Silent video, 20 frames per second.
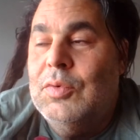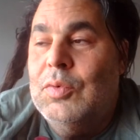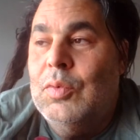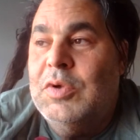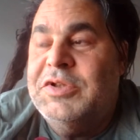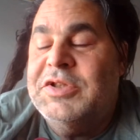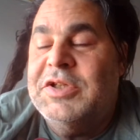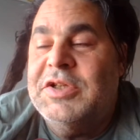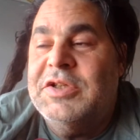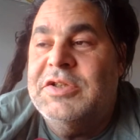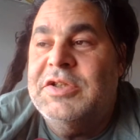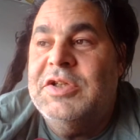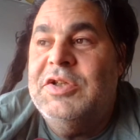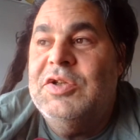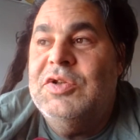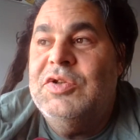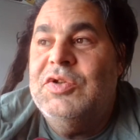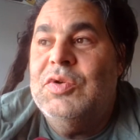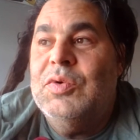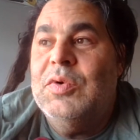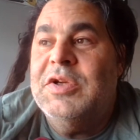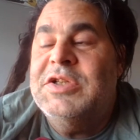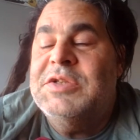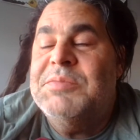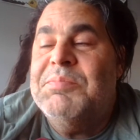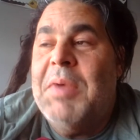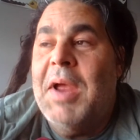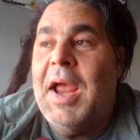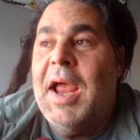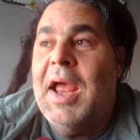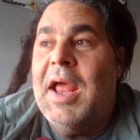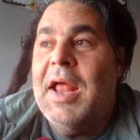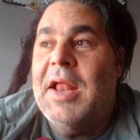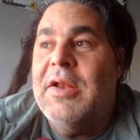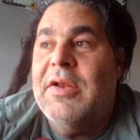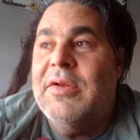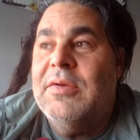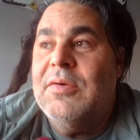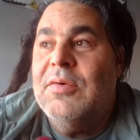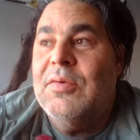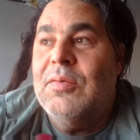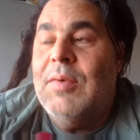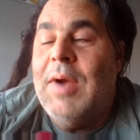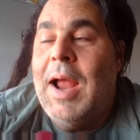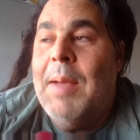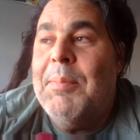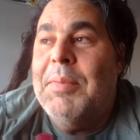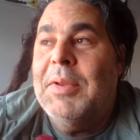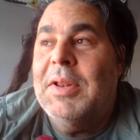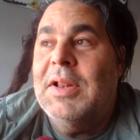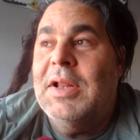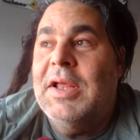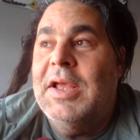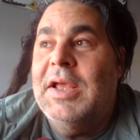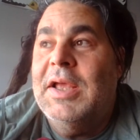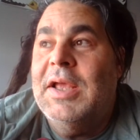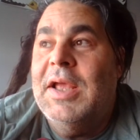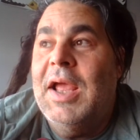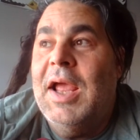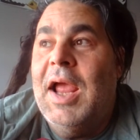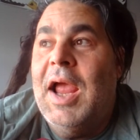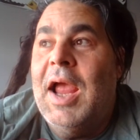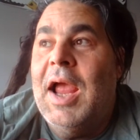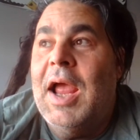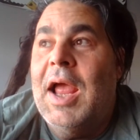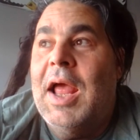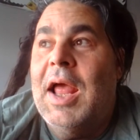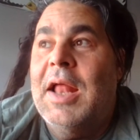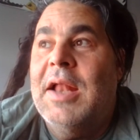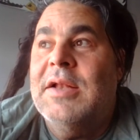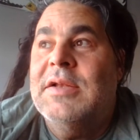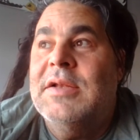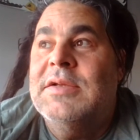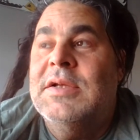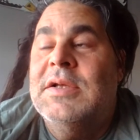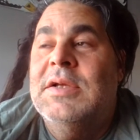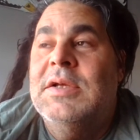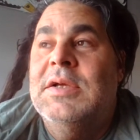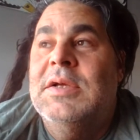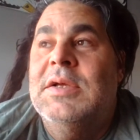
which continued to expand, rapidly and